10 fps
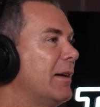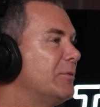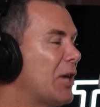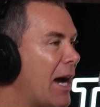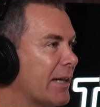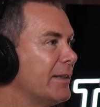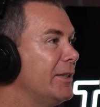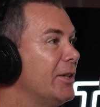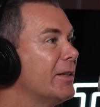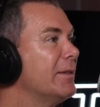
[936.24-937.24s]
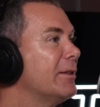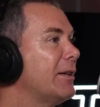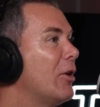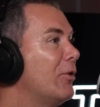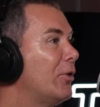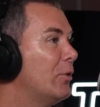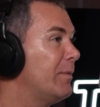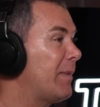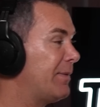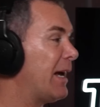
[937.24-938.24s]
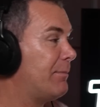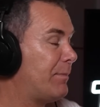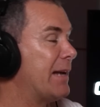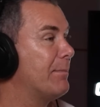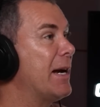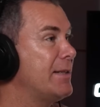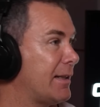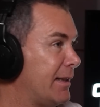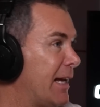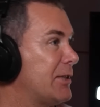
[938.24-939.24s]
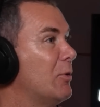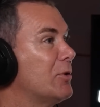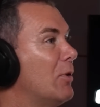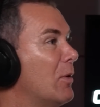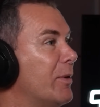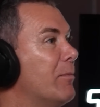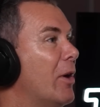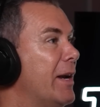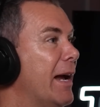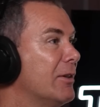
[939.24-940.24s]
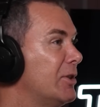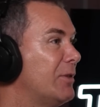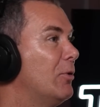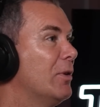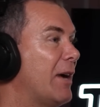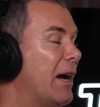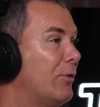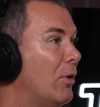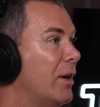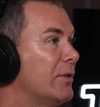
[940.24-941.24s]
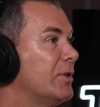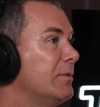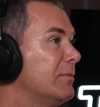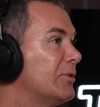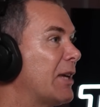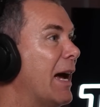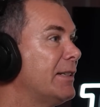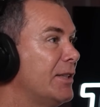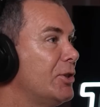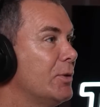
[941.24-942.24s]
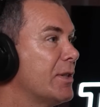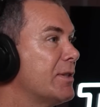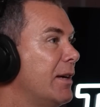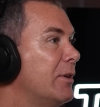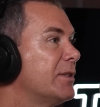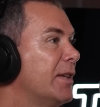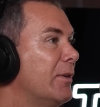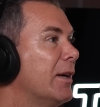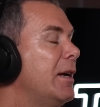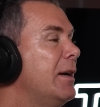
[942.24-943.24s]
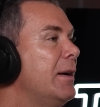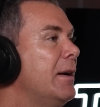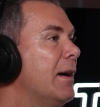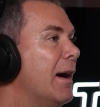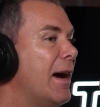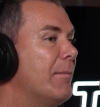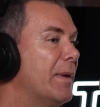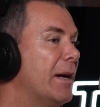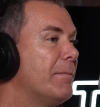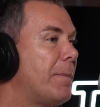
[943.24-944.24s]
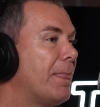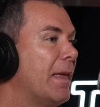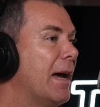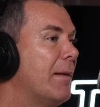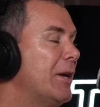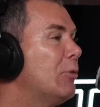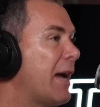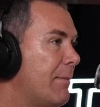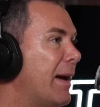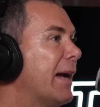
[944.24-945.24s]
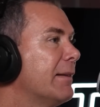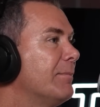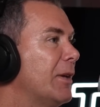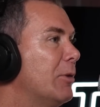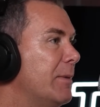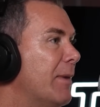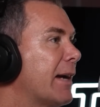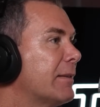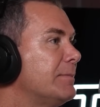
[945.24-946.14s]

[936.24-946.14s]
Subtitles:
jargon that you can go through. But basically that's what's wrong with mine now. It's just full of arthritis and scar tissue, et cetera, et cetera. But he'll come back. He'll be back.